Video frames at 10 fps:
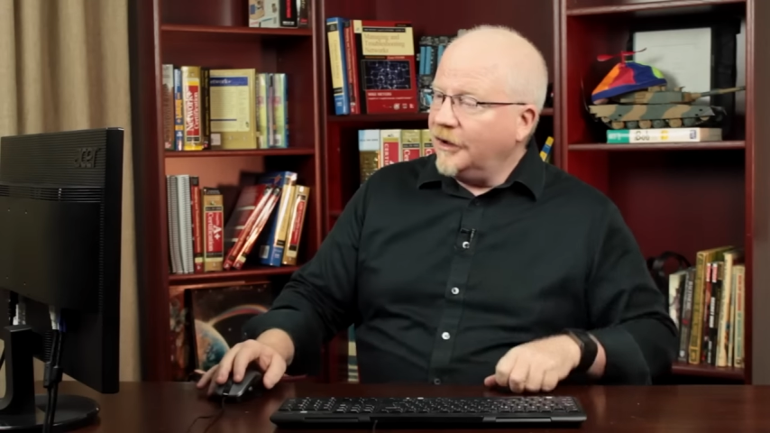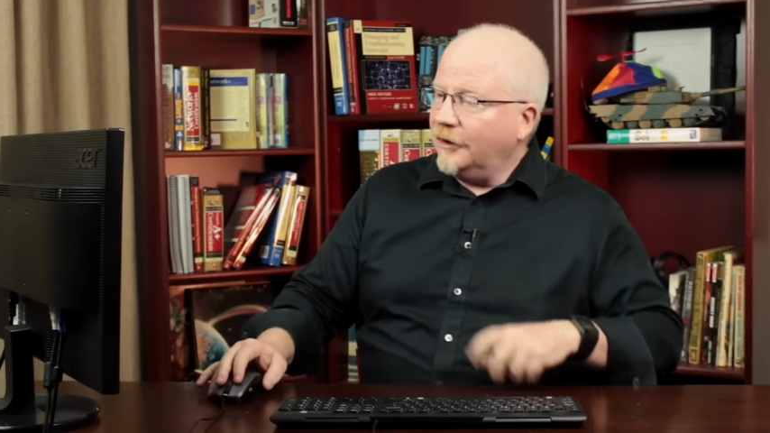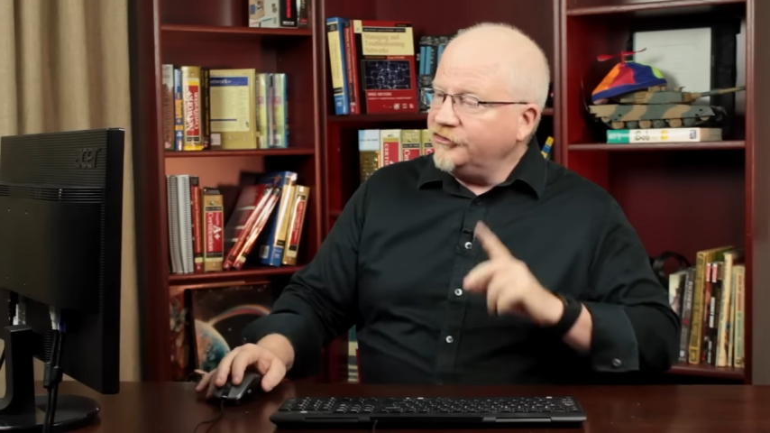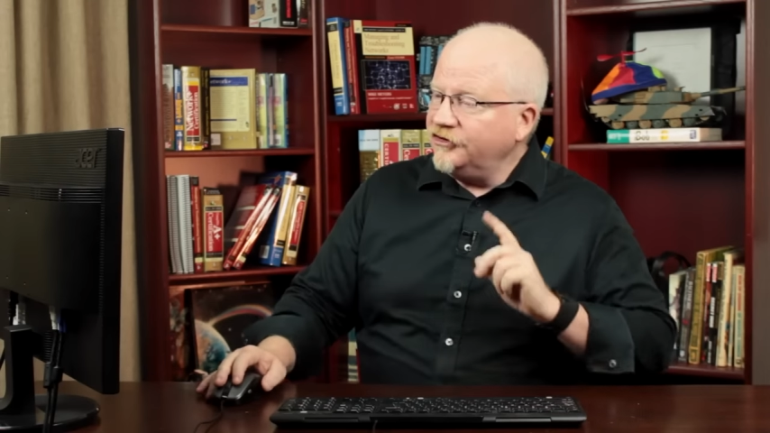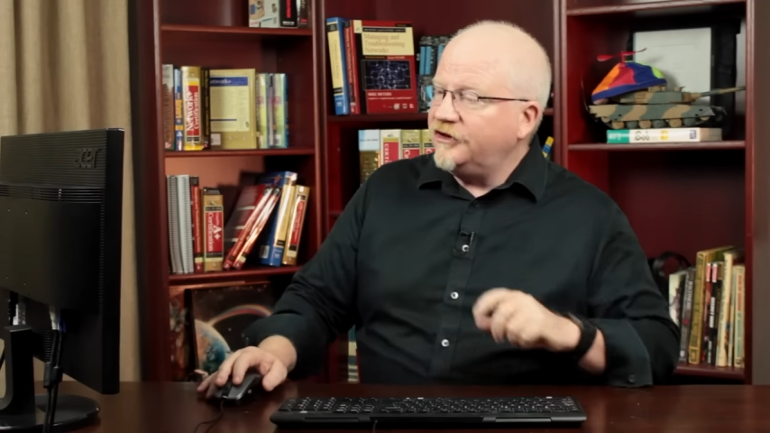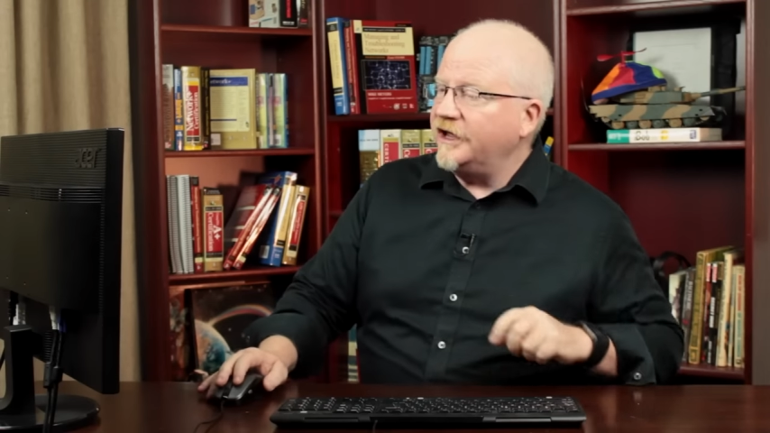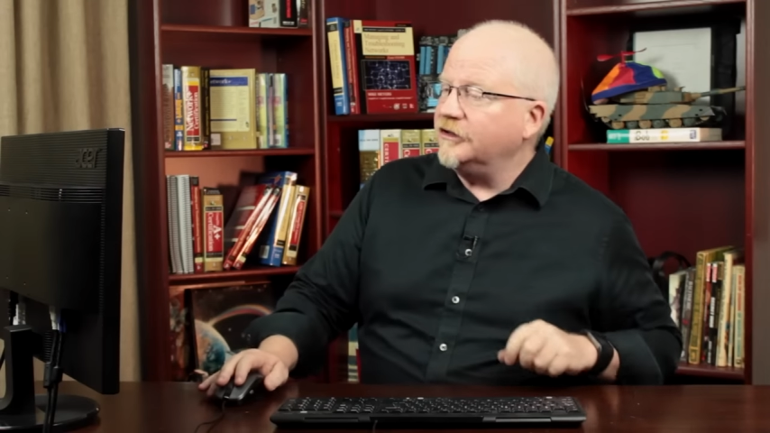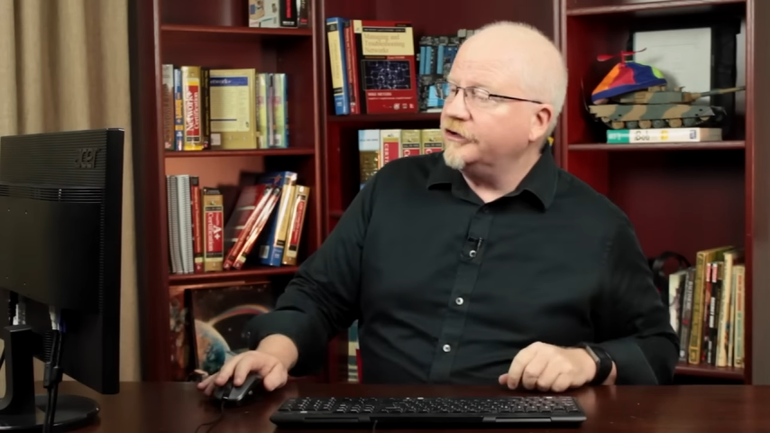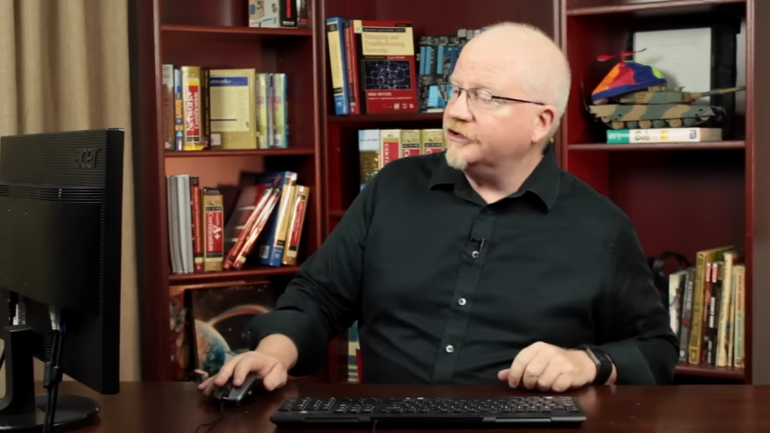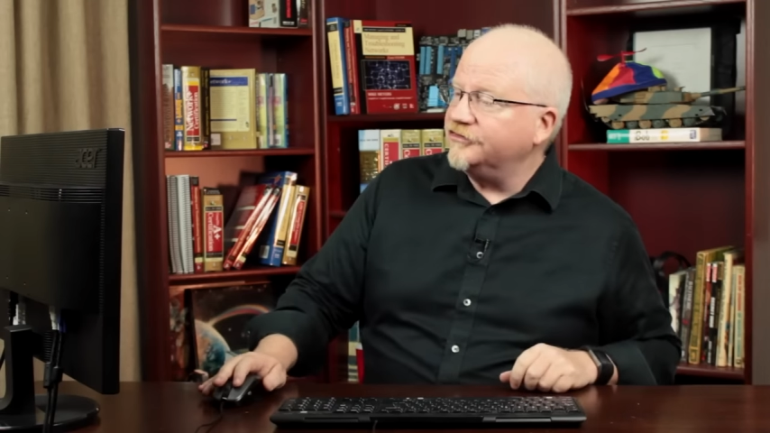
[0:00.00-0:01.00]
I want you to take a
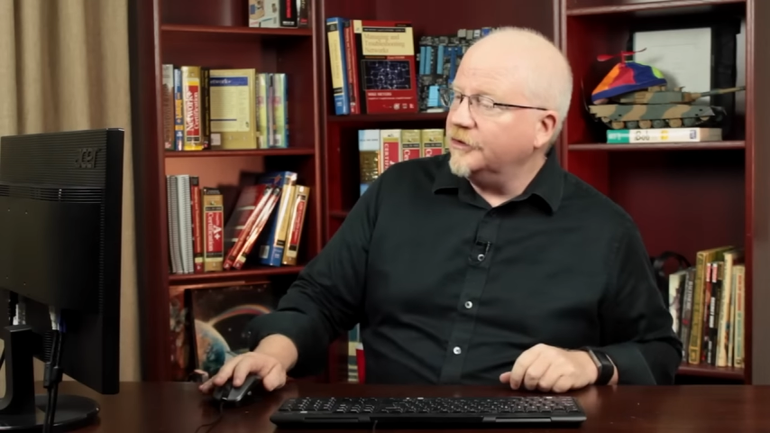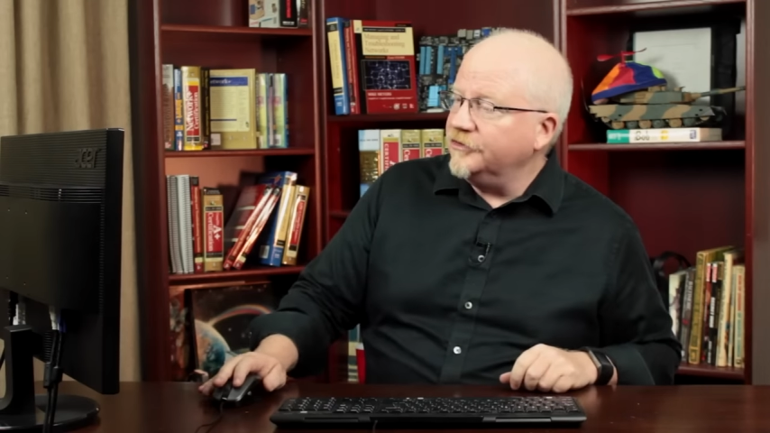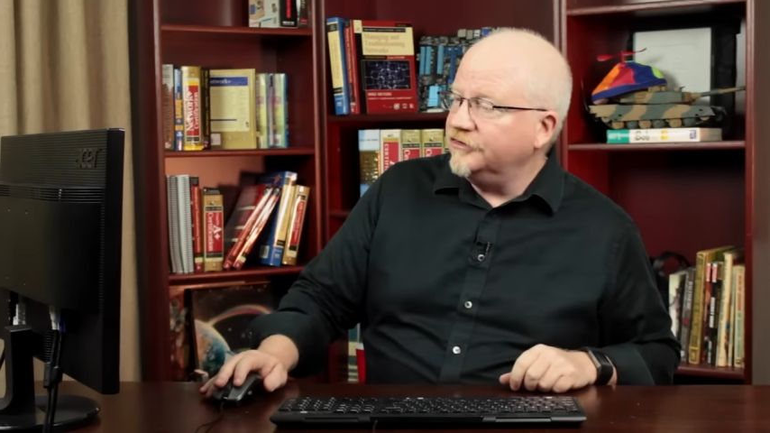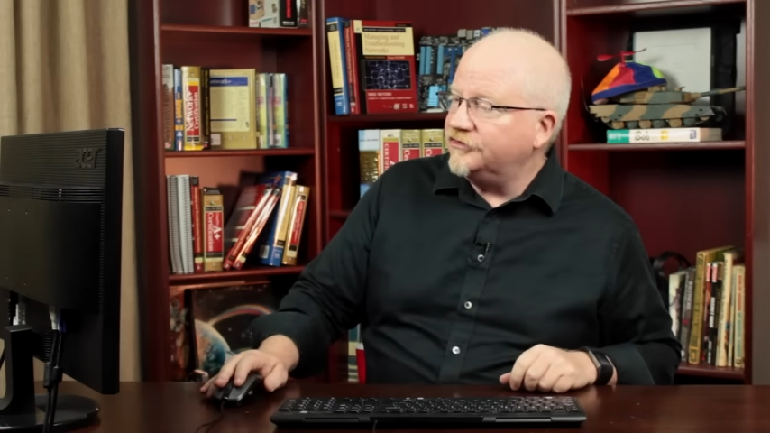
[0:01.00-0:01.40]
look at some of these